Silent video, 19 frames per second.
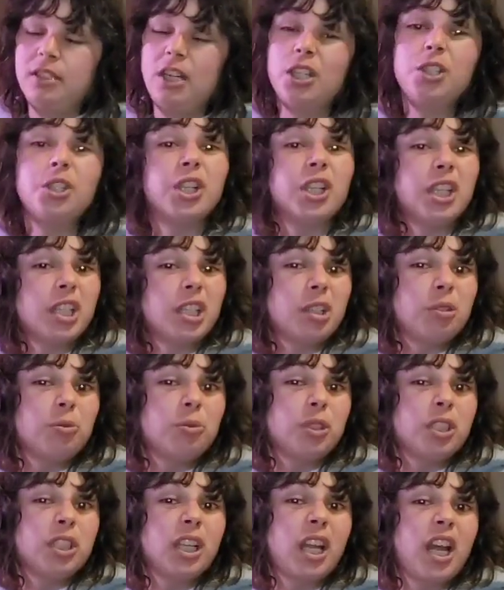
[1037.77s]
acrylic and
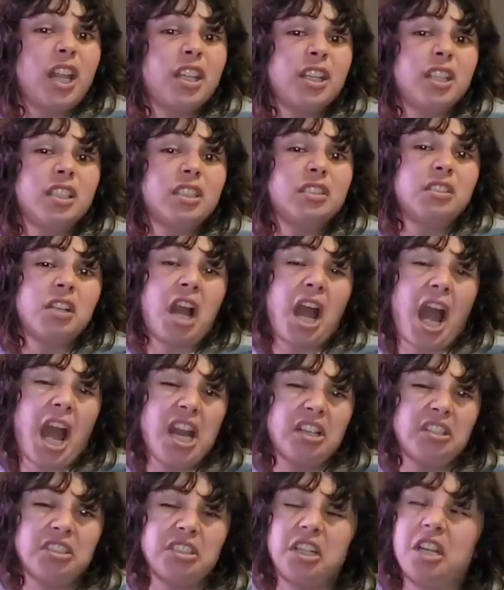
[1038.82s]
wool together.
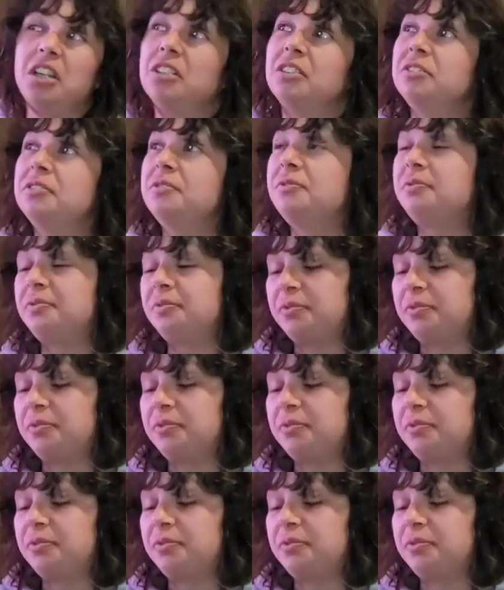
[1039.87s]
I don't know.